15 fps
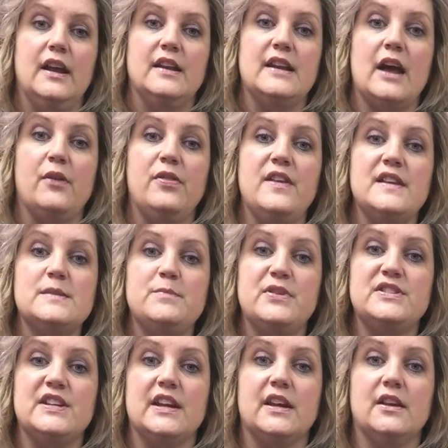Now this
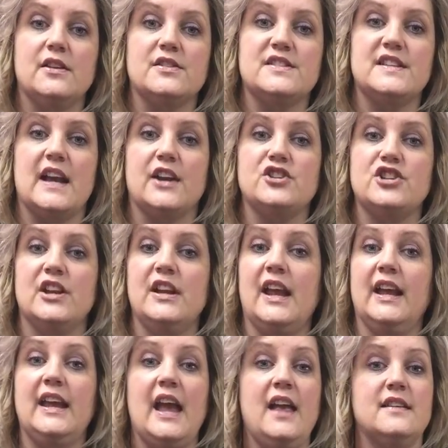particular section,
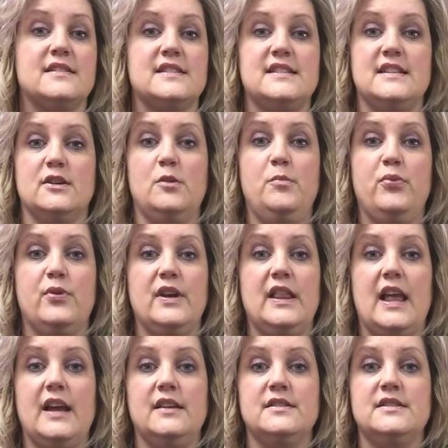again, still
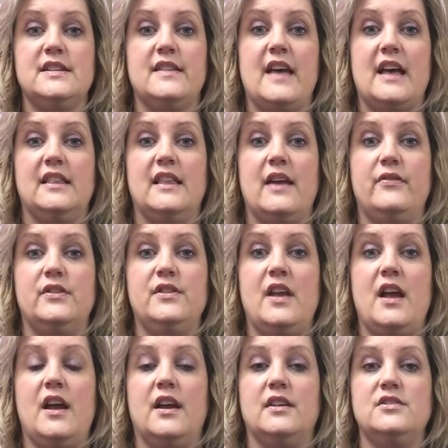pre-lightened to that level
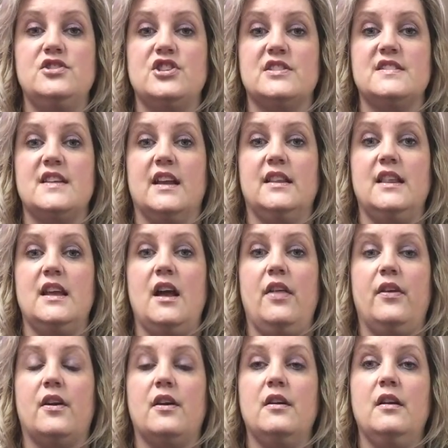9, just like the
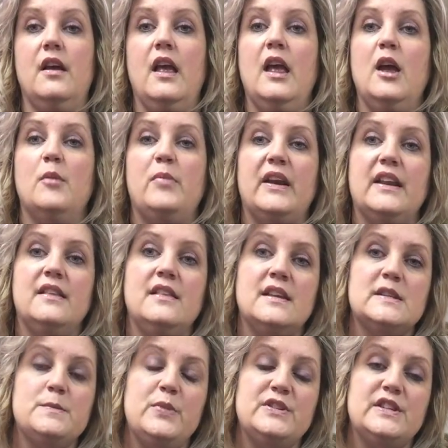other, but in
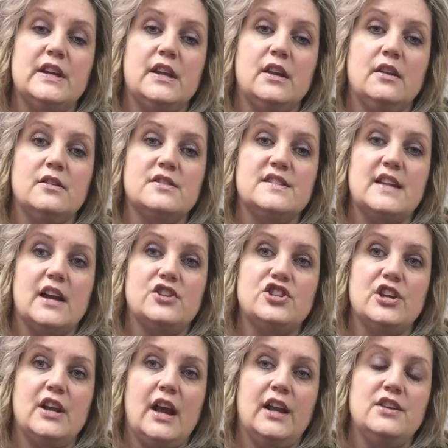this particular
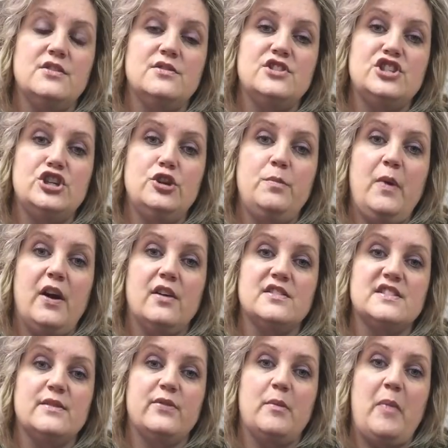section, I use 2
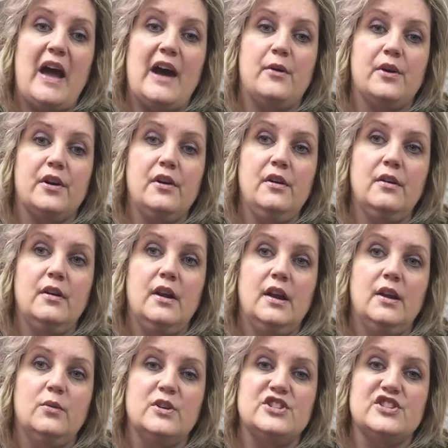parts of the powder,
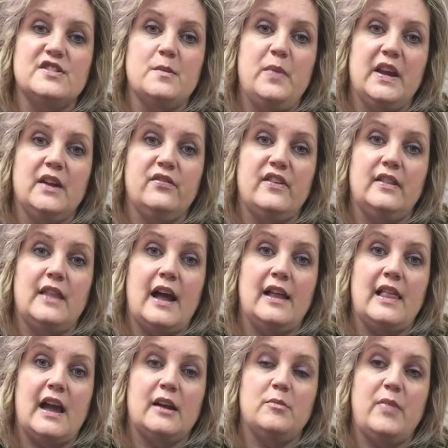which is the pink
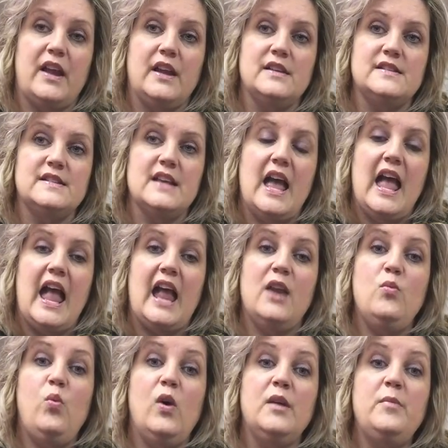lilac base,
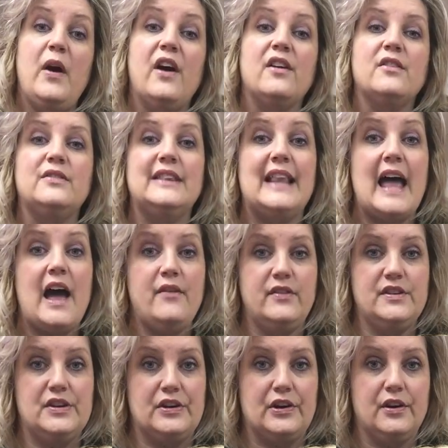and 1 part of
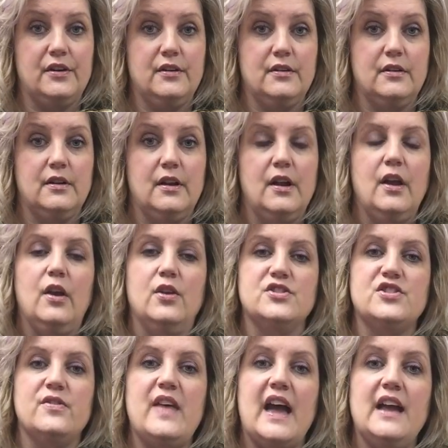lavender.
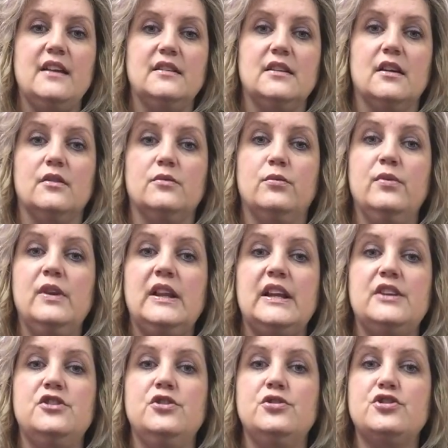So that
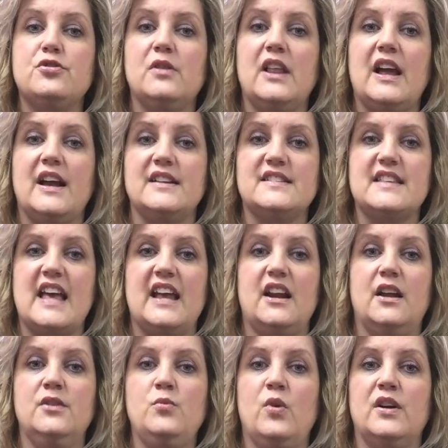really neutralized that
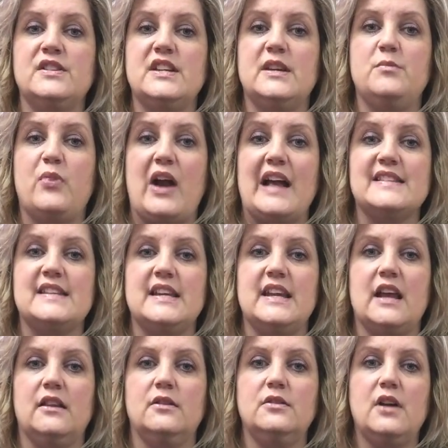unwanted brassy
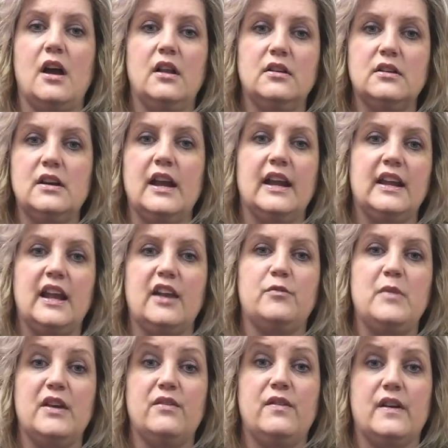yellow color and gave
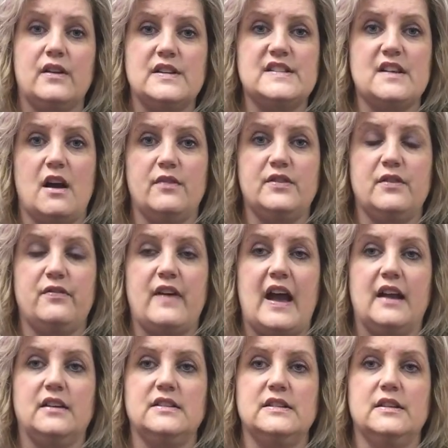me a very soft
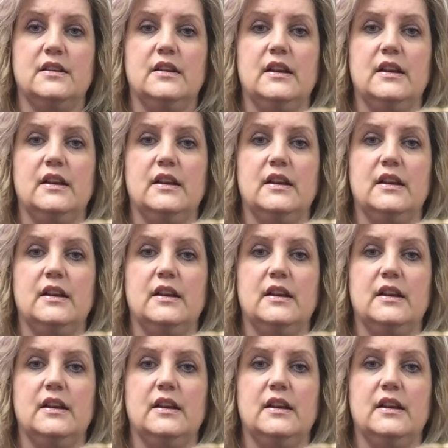effect.